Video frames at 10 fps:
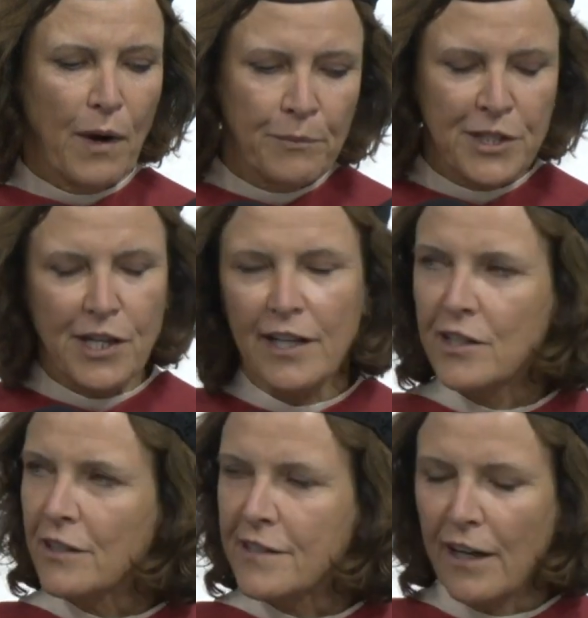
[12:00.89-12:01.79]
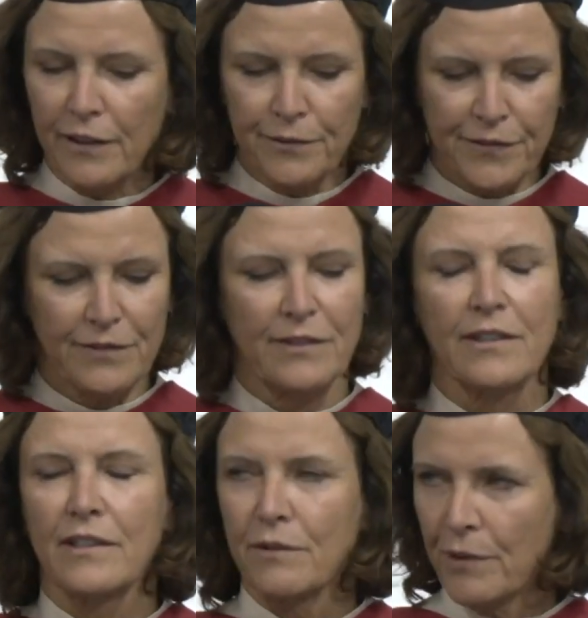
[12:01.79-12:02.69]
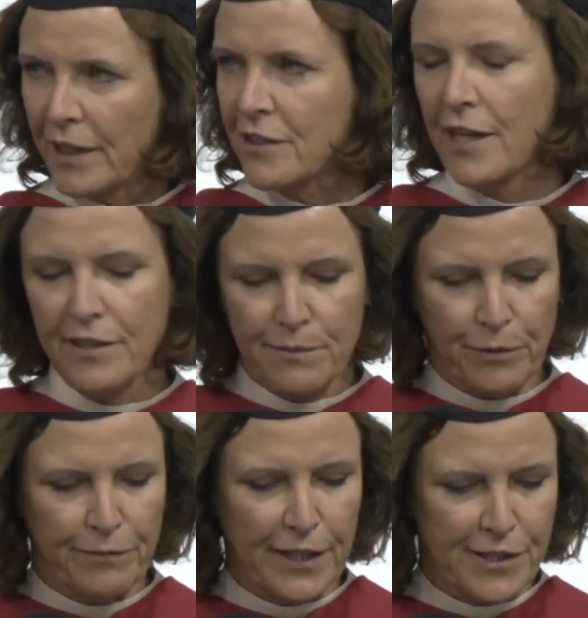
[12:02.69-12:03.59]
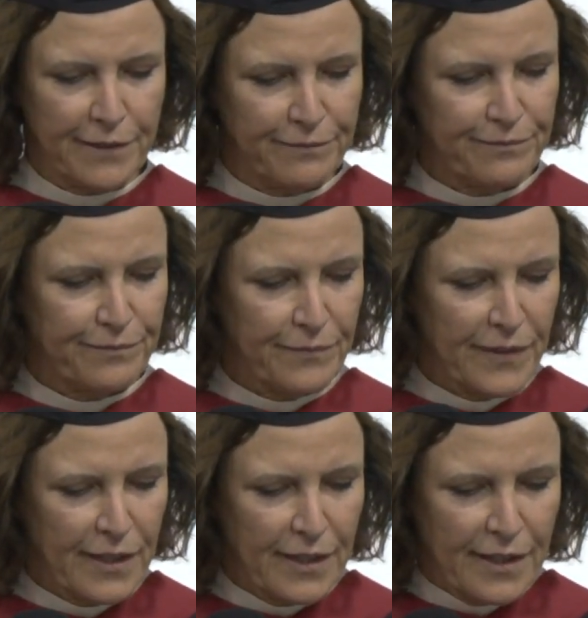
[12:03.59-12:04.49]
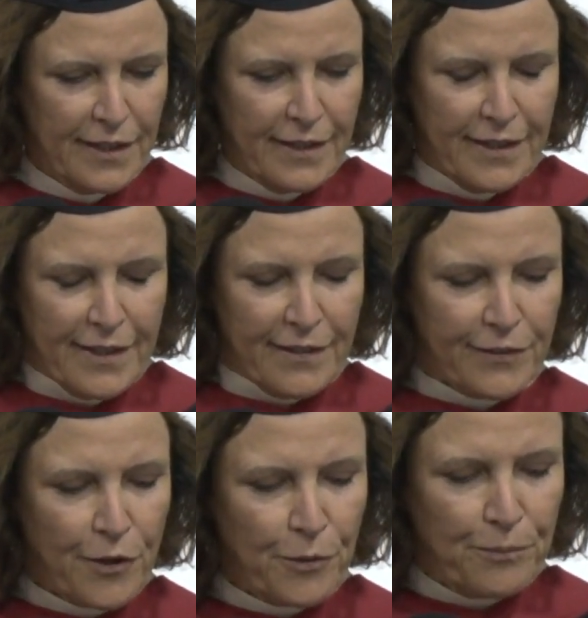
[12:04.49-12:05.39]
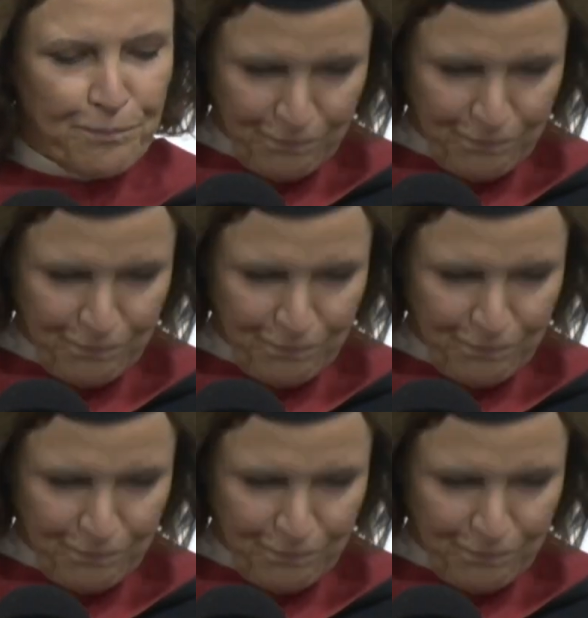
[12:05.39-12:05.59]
we change ourselves, we can change the profession. So